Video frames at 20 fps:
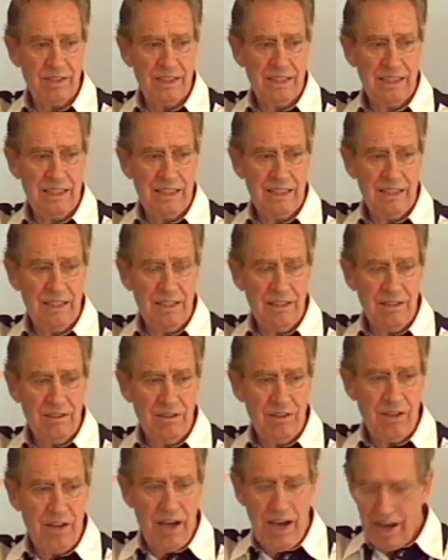
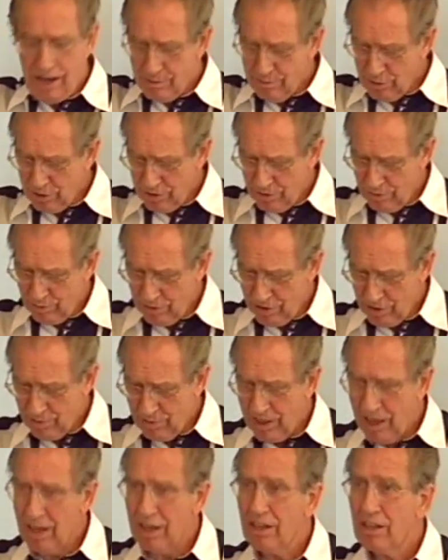Absent with the body,
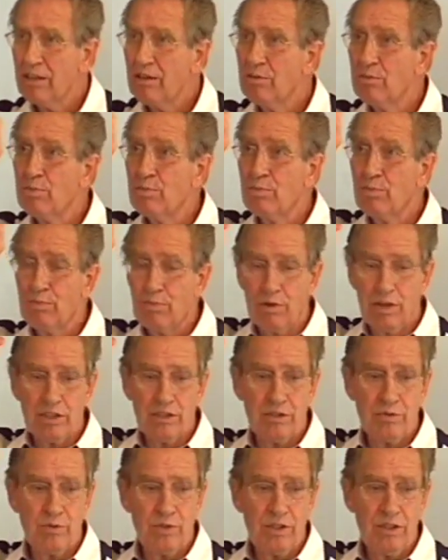present with the Lord.
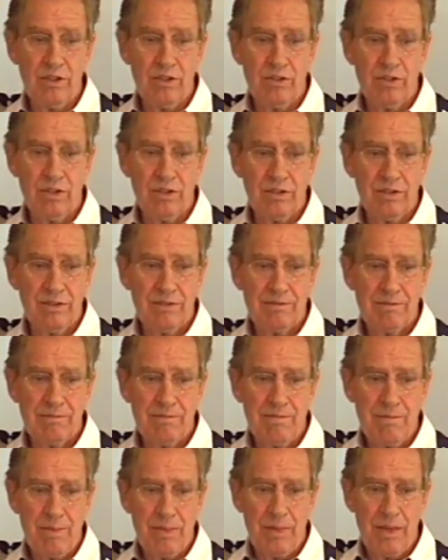Now,
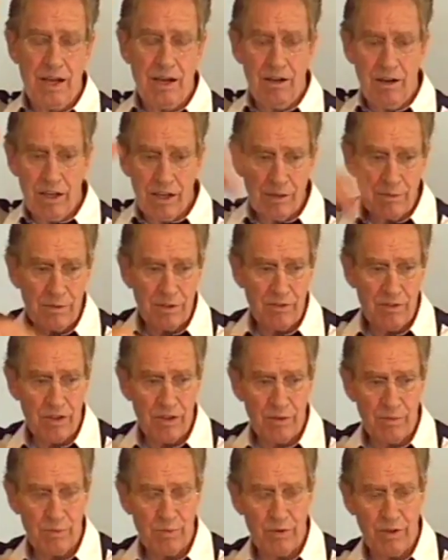I'm of the
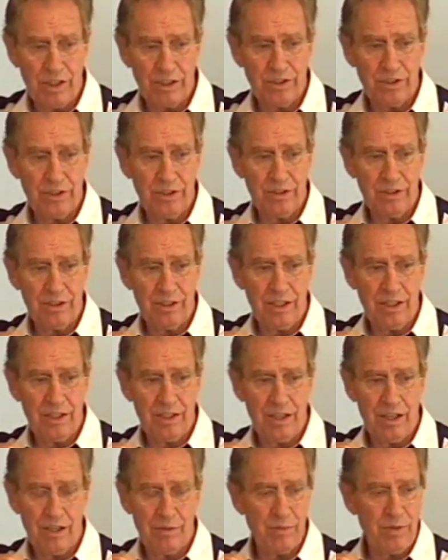impression, and I may
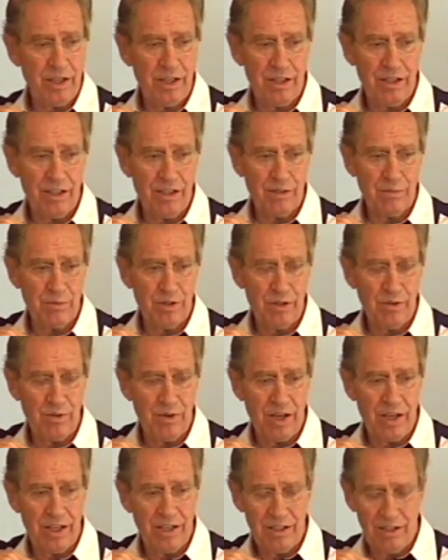not be right, there I
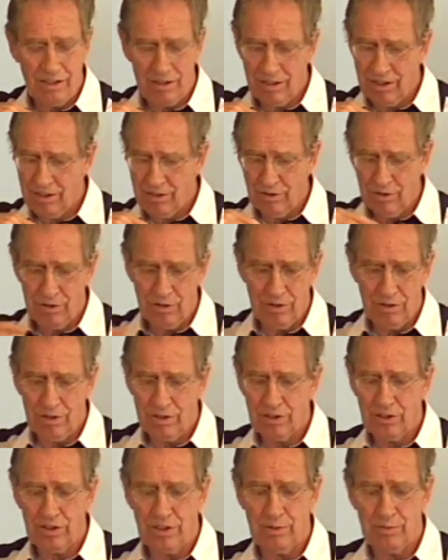know there are some that
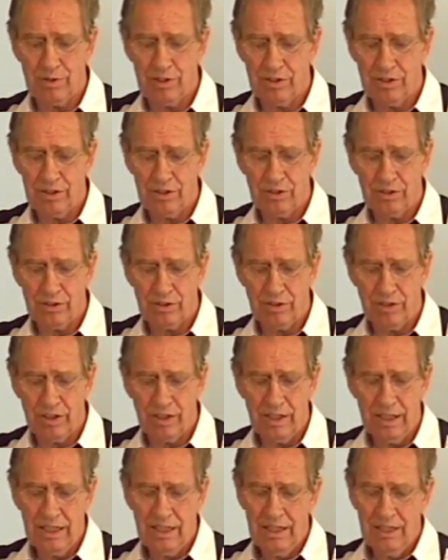disagree, but
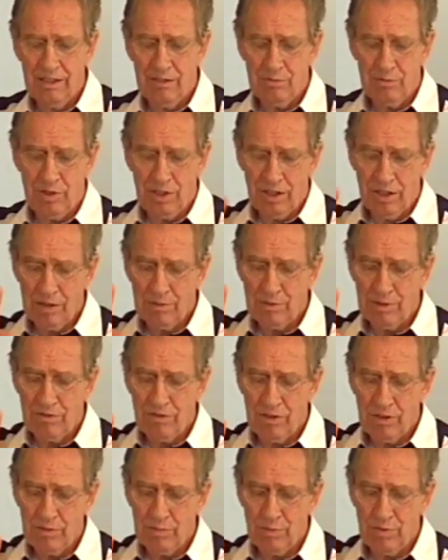I'm of the
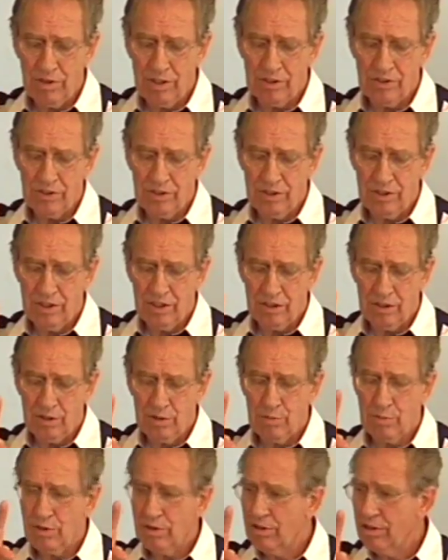impression that the believers
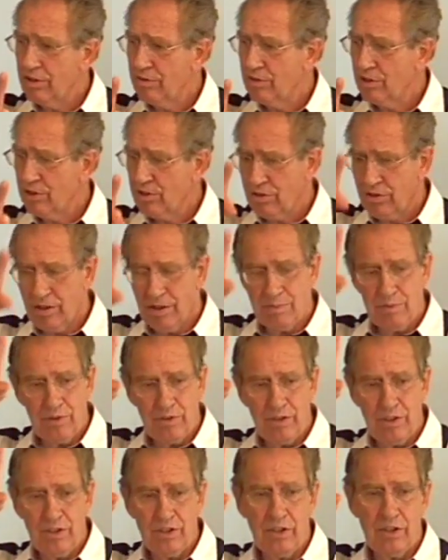are up there in the
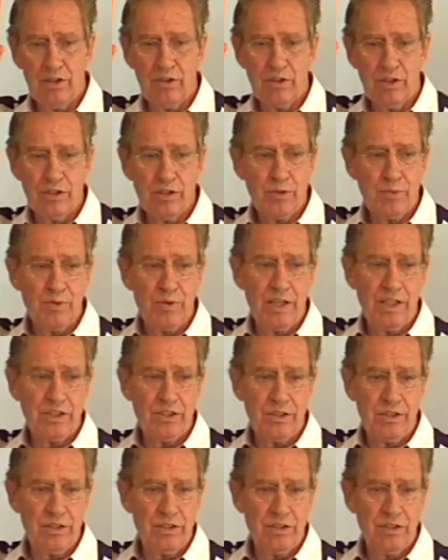Lord's presence,
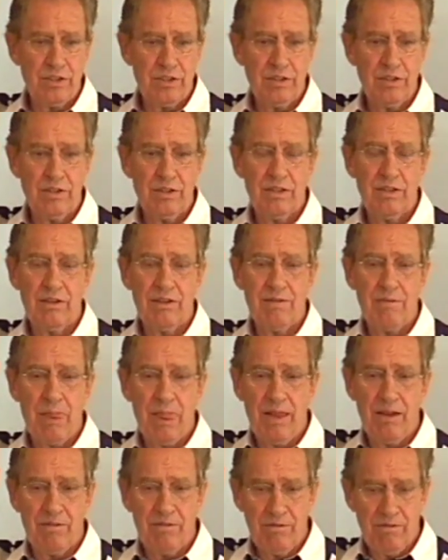
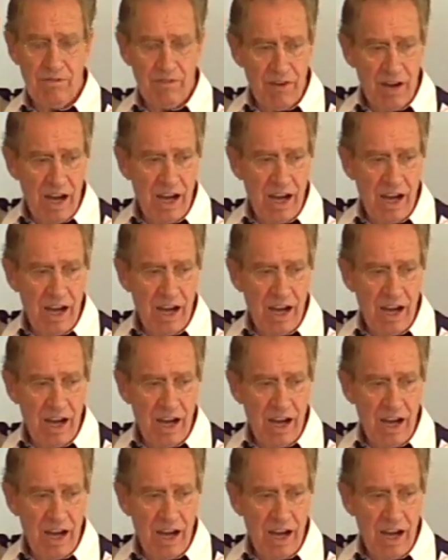viable,